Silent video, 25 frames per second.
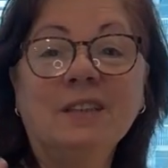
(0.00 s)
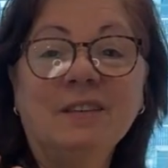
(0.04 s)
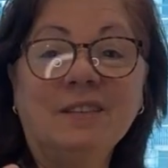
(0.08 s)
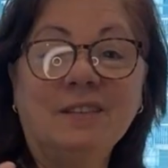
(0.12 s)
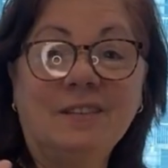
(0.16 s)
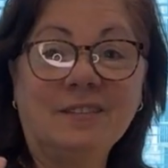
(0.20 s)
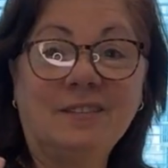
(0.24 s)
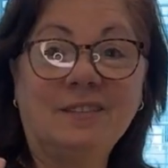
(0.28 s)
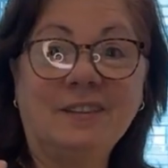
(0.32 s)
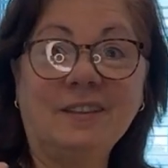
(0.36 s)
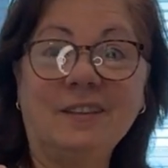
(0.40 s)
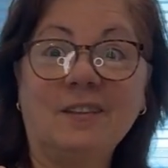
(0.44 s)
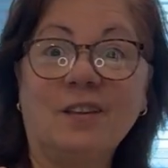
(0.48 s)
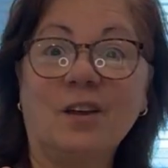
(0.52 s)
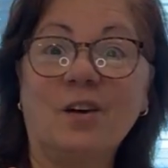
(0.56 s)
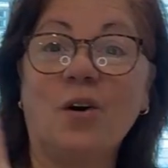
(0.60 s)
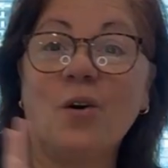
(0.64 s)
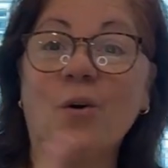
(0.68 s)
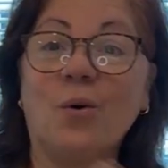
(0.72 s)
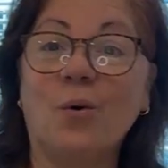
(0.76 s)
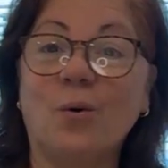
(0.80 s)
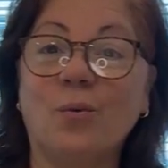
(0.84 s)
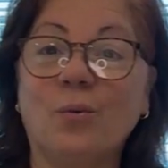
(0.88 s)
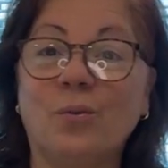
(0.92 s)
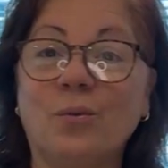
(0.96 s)
to see the
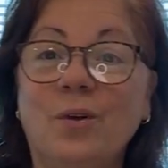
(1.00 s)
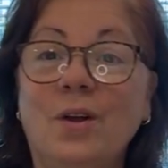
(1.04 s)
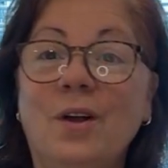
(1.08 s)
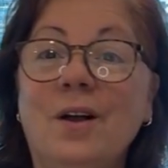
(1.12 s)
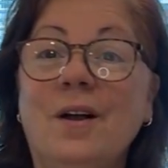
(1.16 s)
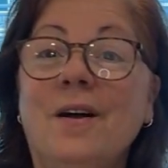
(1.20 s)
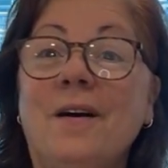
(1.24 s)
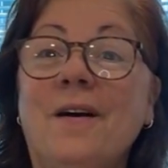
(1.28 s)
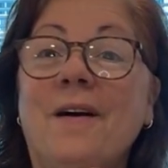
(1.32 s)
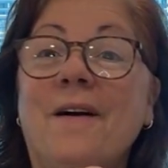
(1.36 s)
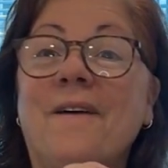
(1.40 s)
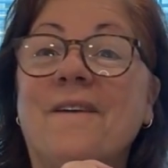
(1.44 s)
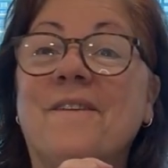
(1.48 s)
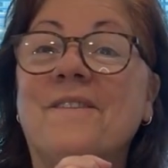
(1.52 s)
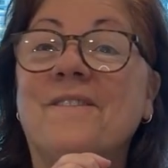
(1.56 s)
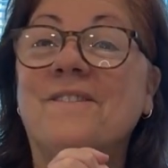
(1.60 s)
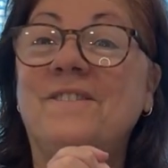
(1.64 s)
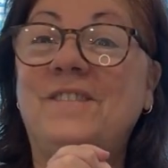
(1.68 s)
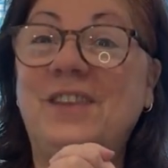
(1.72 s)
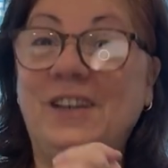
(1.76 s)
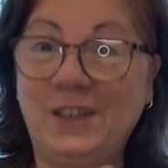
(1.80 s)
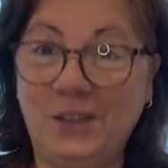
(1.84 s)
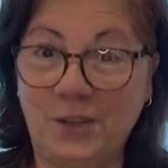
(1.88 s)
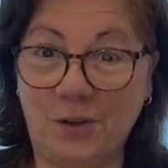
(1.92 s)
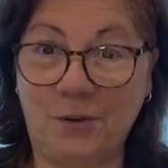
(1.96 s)
whole
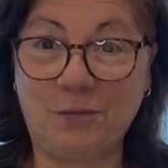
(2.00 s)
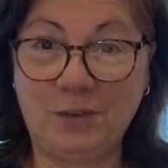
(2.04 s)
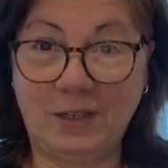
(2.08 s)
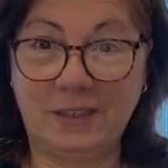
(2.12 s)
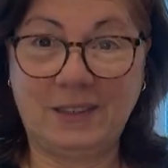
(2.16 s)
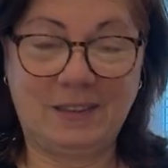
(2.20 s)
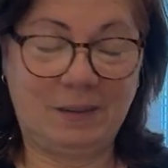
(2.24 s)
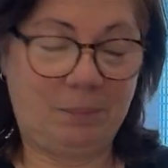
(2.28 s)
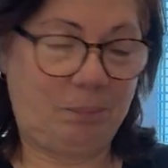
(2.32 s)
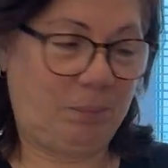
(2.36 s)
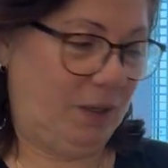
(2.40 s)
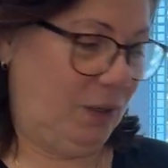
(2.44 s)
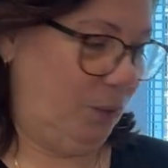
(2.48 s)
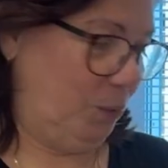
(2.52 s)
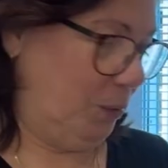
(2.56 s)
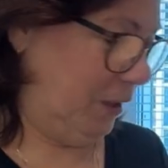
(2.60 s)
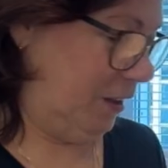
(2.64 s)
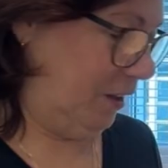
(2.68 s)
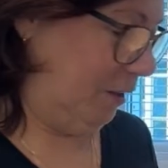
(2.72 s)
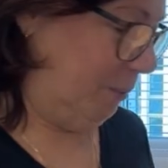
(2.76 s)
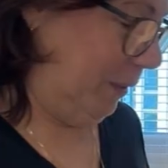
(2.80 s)
video recipe with